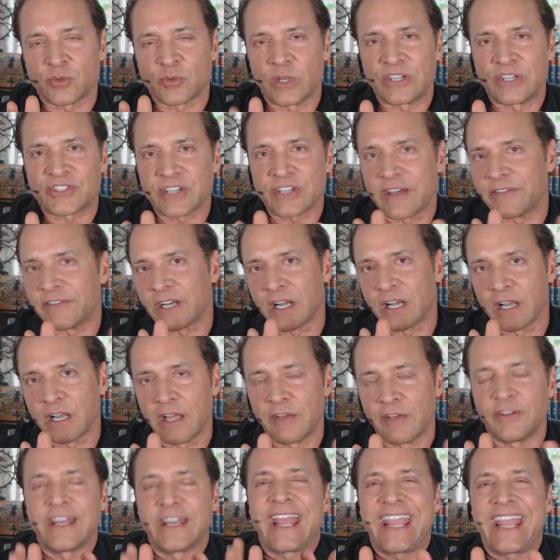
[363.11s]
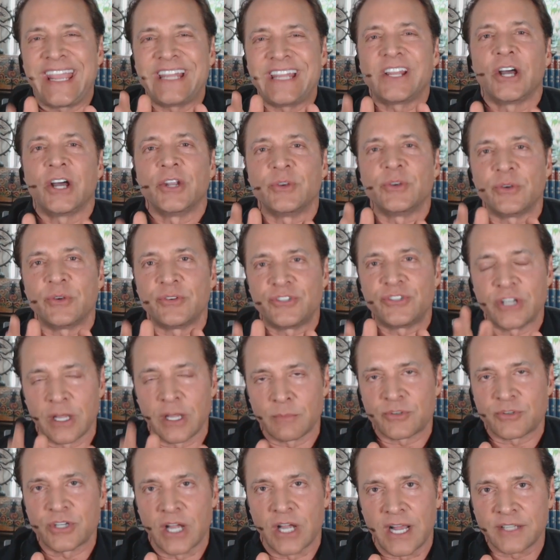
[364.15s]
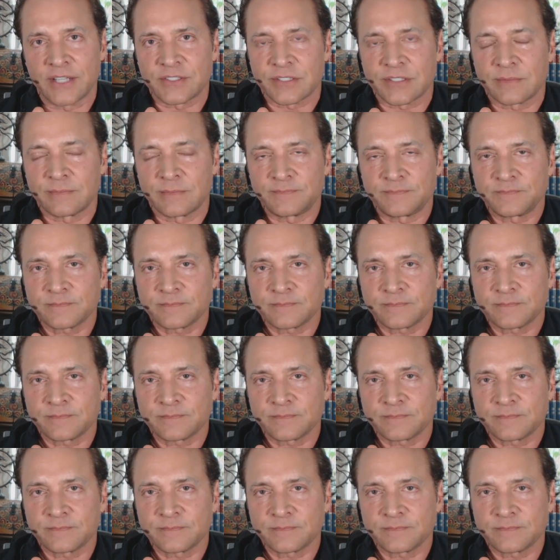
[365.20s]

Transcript: between 7 and 11, 800 jump shots.